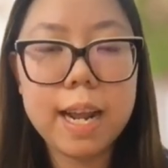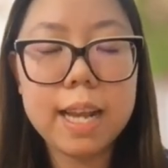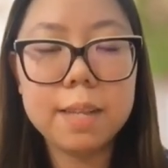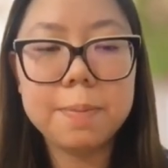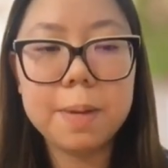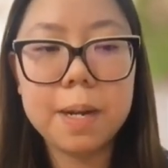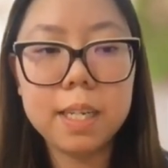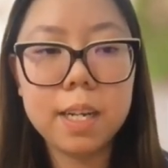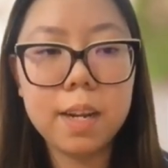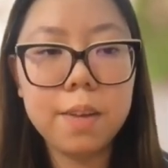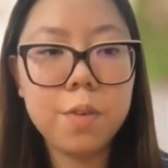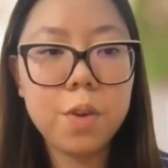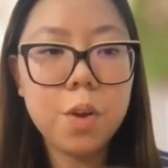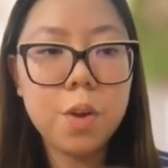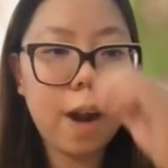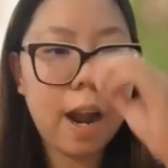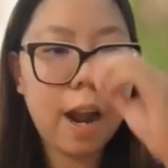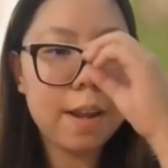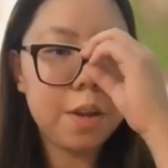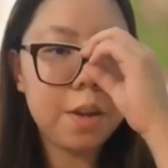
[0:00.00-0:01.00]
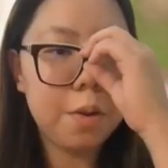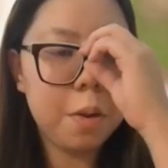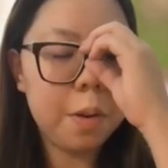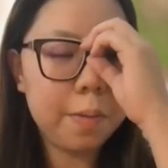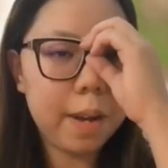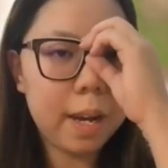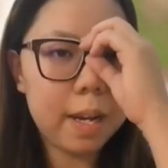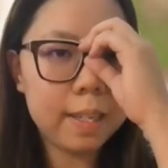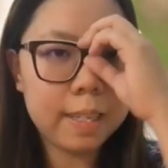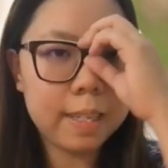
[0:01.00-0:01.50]
especially if you're at
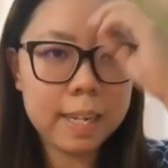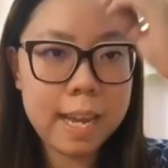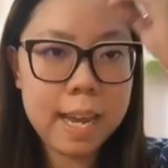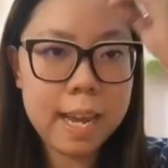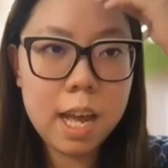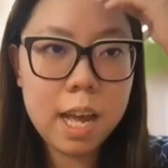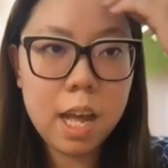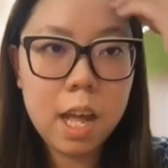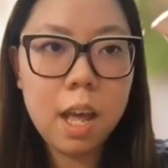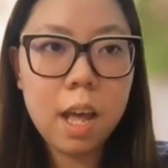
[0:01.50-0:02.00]
university,